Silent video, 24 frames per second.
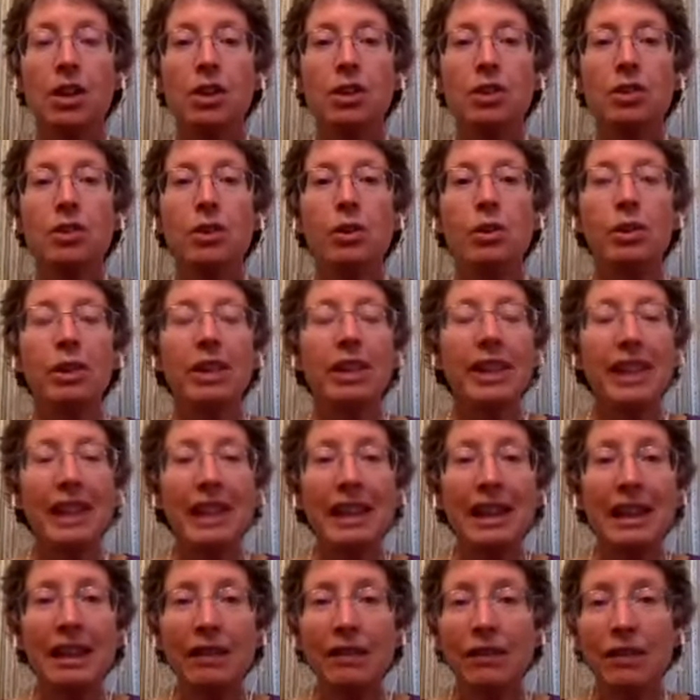So,
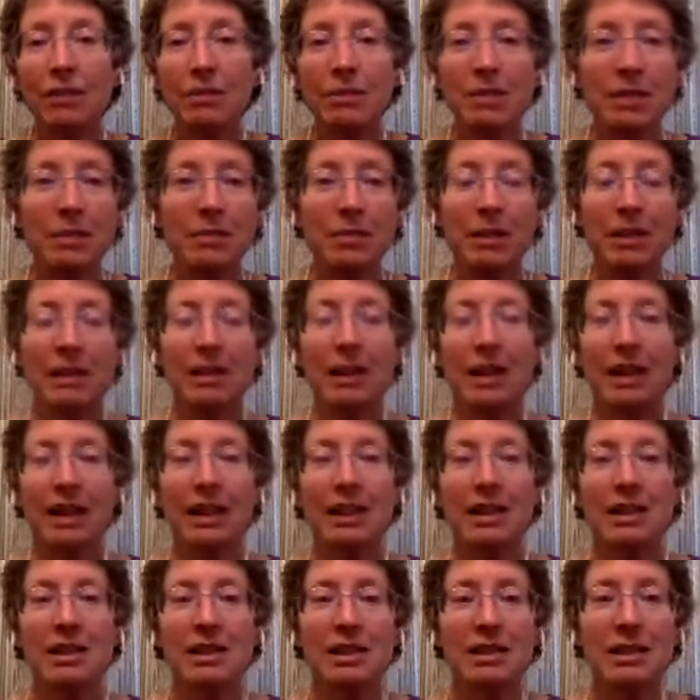healing from something like
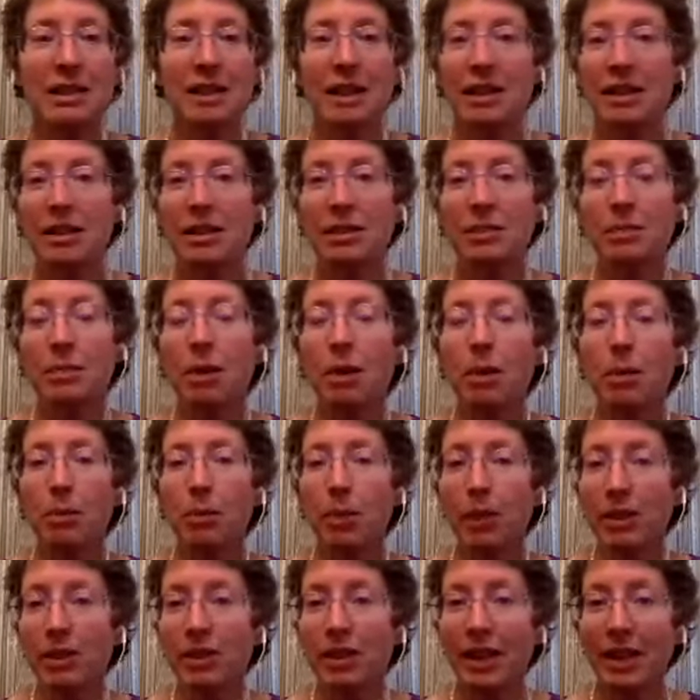this is not a small
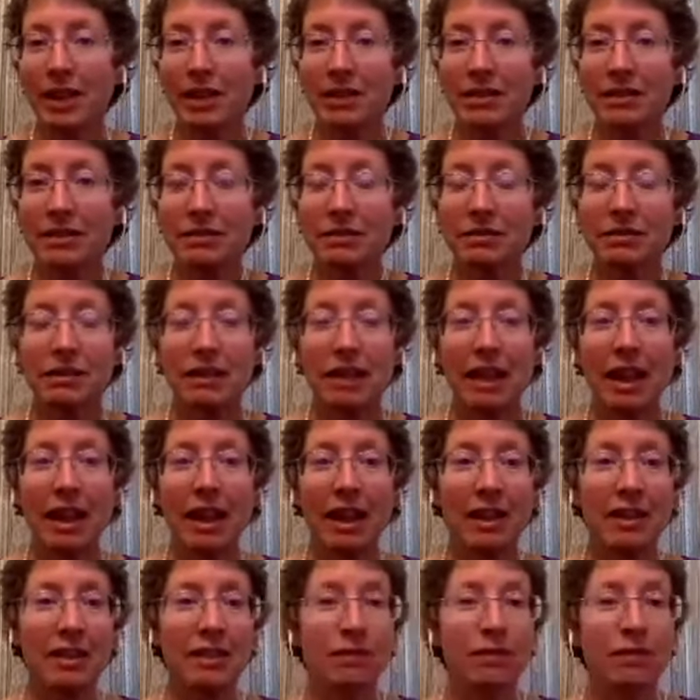project.
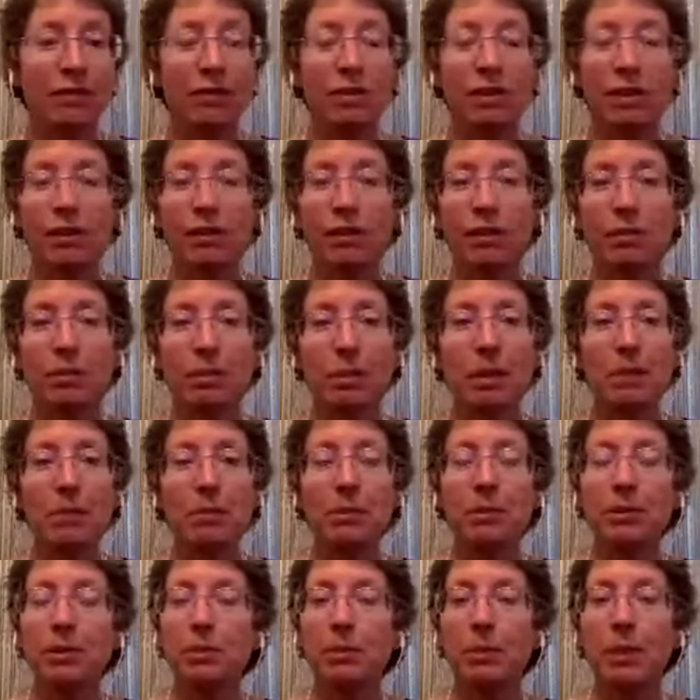And for different
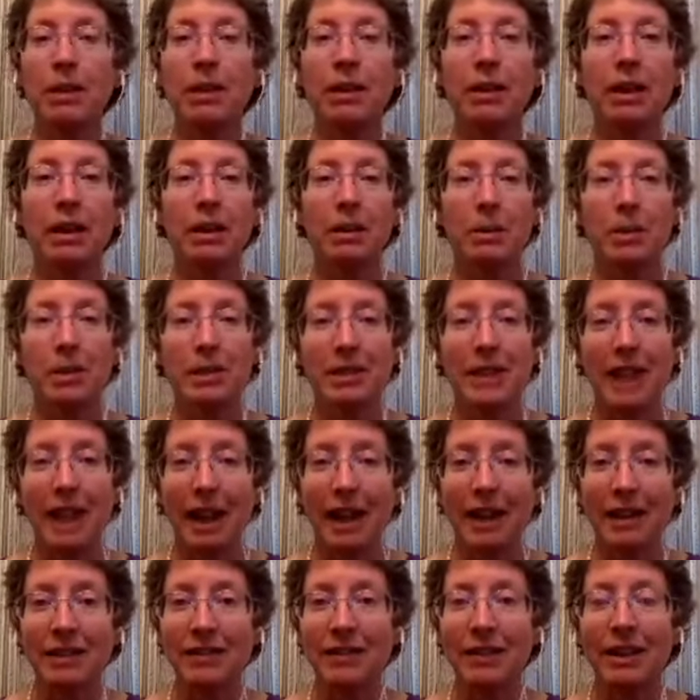people, depending on what's
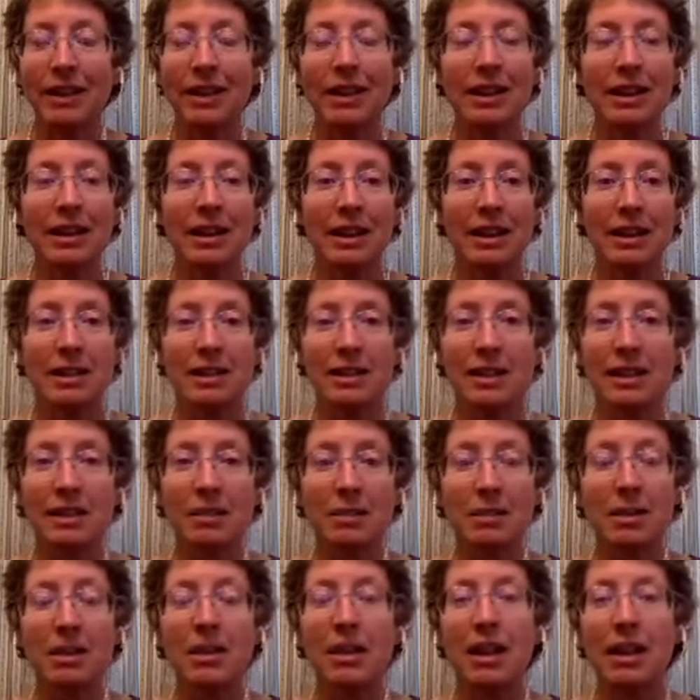activated, it's going to
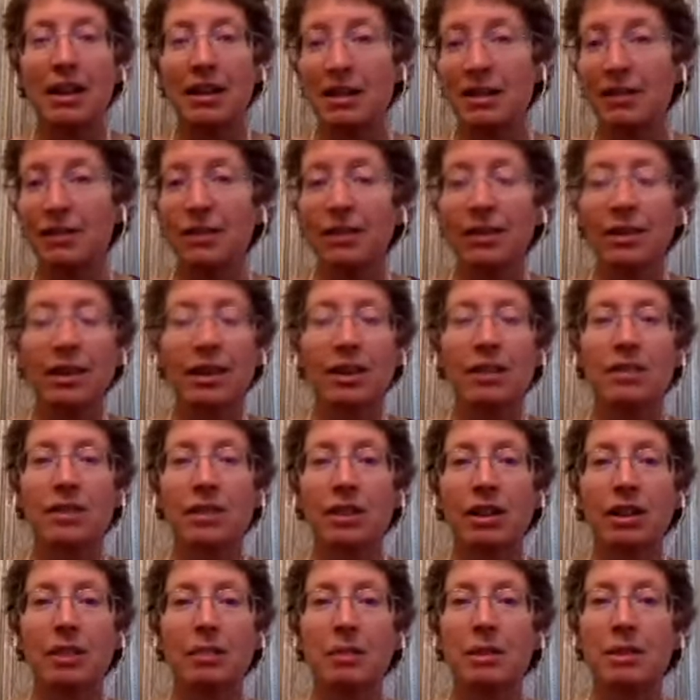be different things are
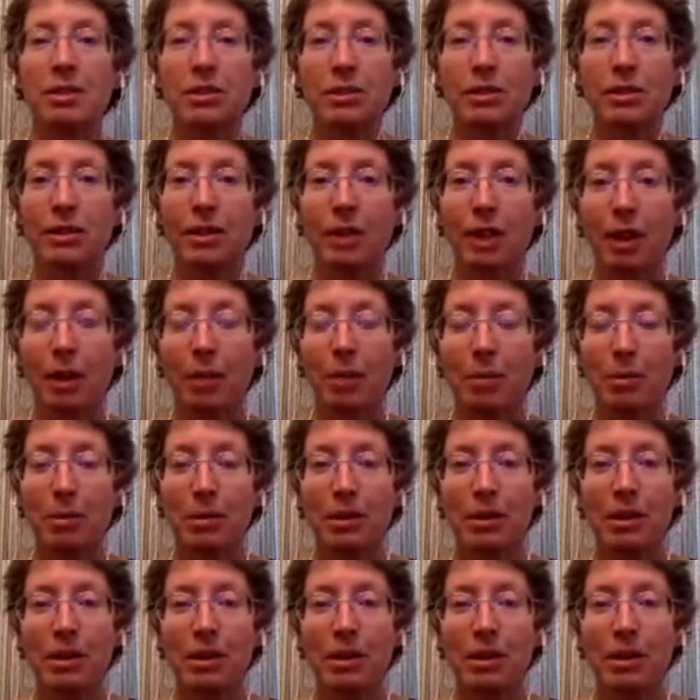going to be stirred up.